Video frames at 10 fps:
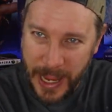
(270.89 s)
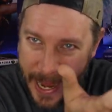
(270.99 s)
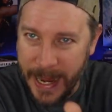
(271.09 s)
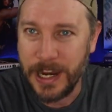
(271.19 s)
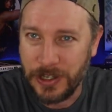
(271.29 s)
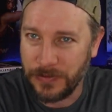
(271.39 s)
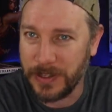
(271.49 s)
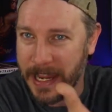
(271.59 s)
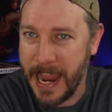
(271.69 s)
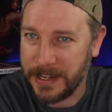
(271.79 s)
age of
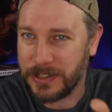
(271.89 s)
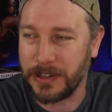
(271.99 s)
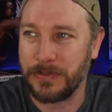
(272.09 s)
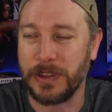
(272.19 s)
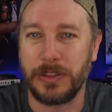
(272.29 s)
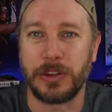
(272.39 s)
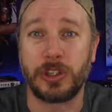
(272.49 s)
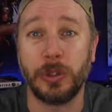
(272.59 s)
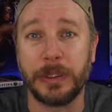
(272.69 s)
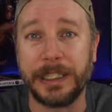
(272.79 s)
the casting of the
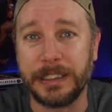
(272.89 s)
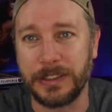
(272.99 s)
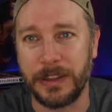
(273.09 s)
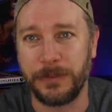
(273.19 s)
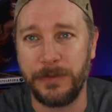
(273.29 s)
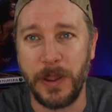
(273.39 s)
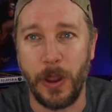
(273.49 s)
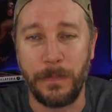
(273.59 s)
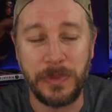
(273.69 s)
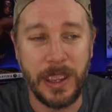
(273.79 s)
two leads of the
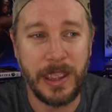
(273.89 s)
film,